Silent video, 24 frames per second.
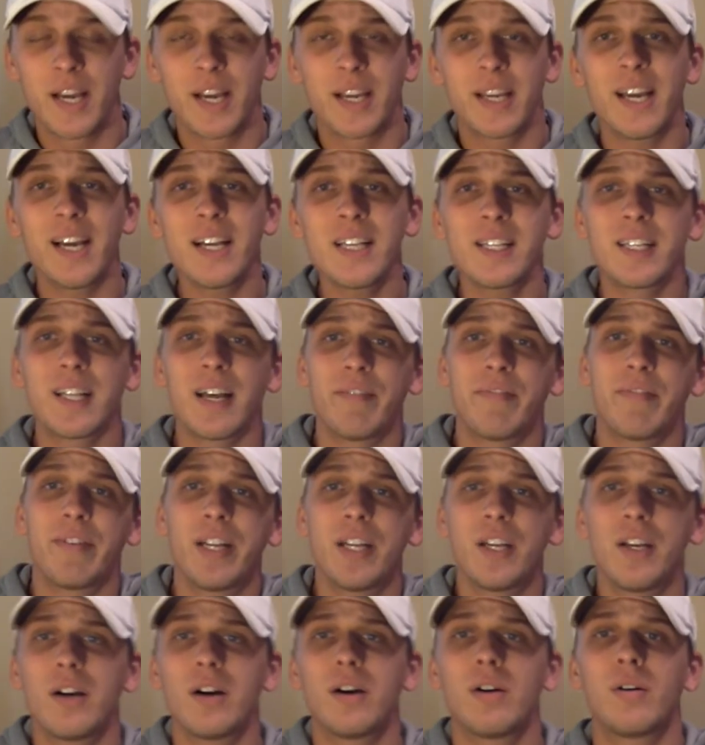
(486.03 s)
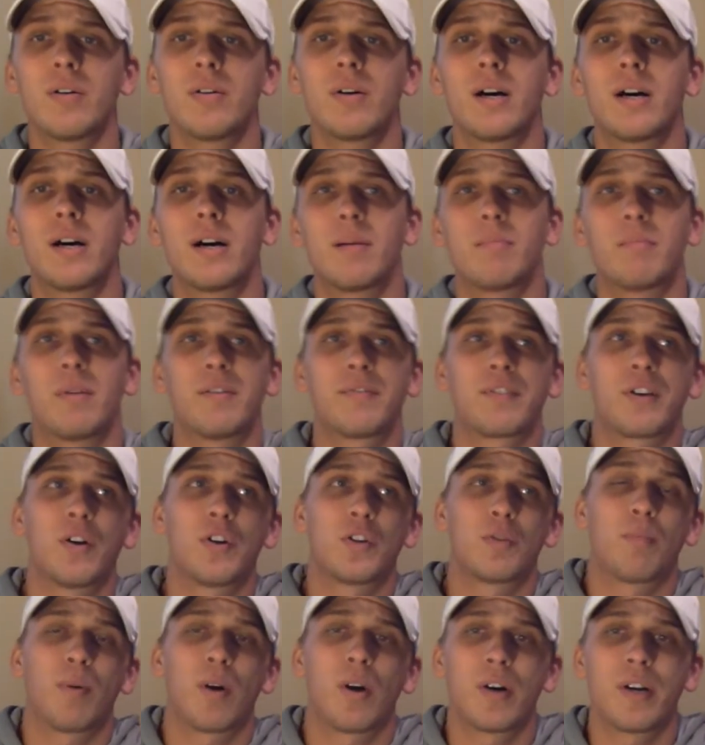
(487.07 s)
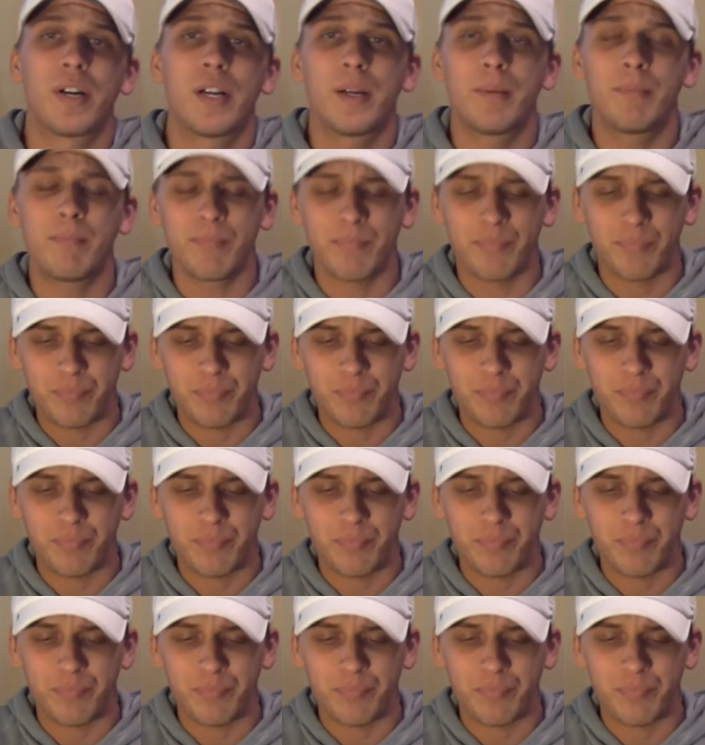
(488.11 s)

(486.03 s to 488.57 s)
Yes, that video of Coach Partney,